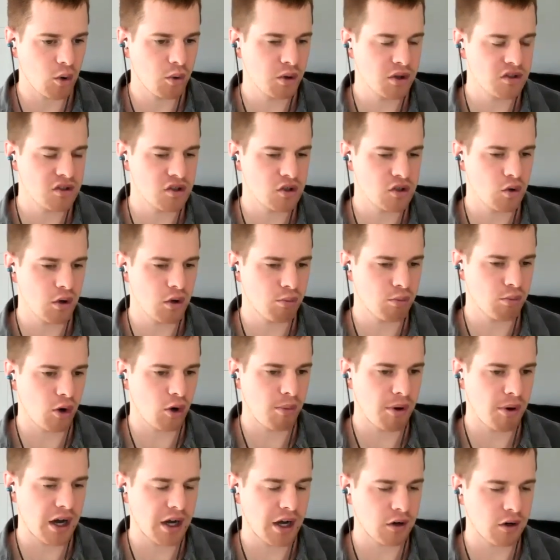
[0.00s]
into doing
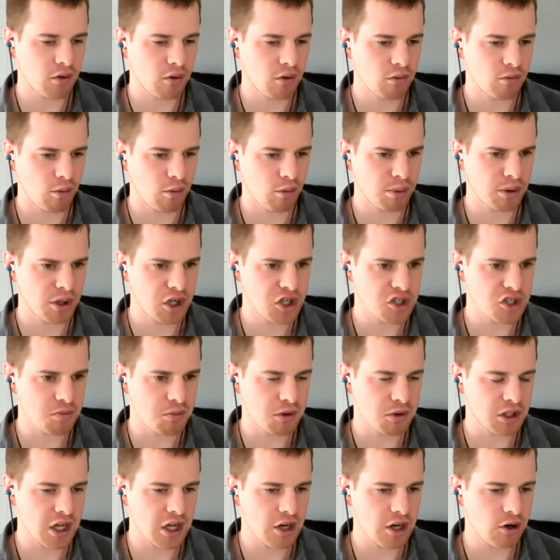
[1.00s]
probiotic replenishment
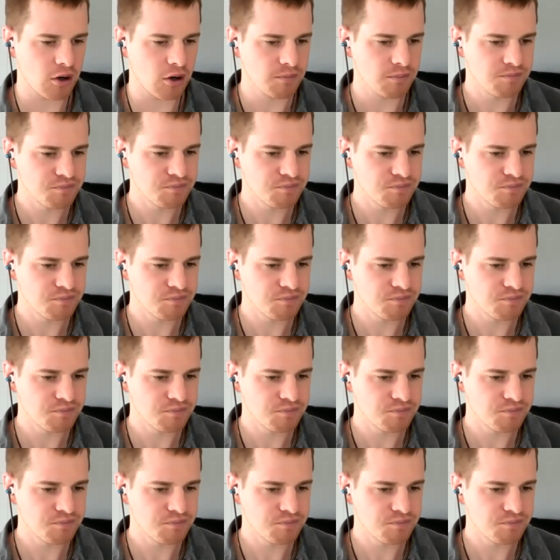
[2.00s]
later.